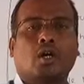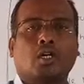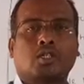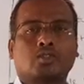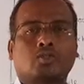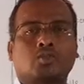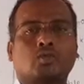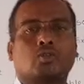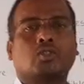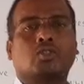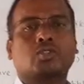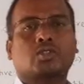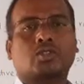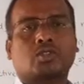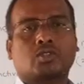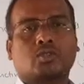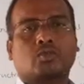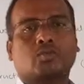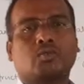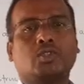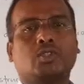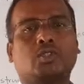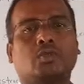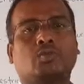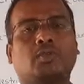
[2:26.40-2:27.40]
source
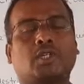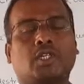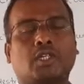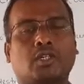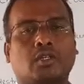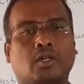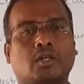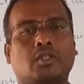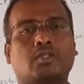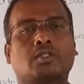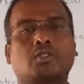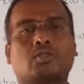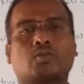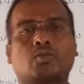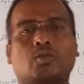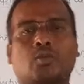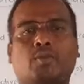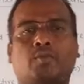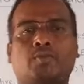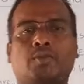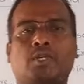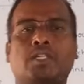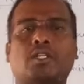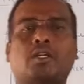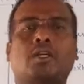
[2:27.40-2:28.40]
we made, or the
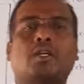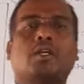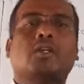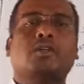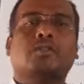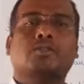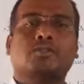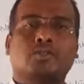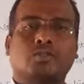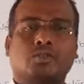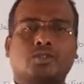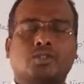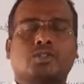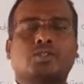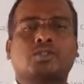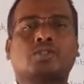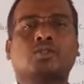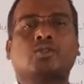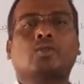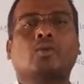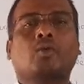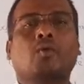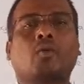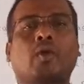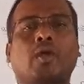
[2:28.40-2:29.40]
material or source
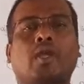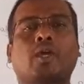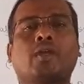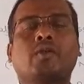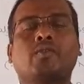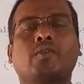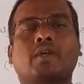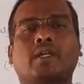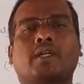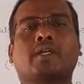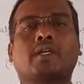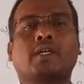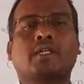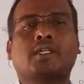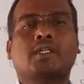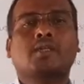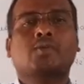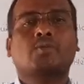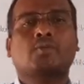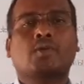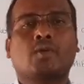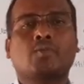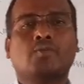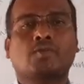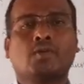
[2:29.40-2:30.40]
where we are
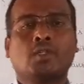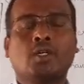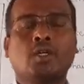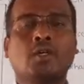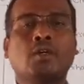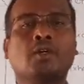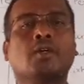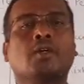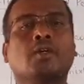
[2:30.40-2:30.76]
getting from the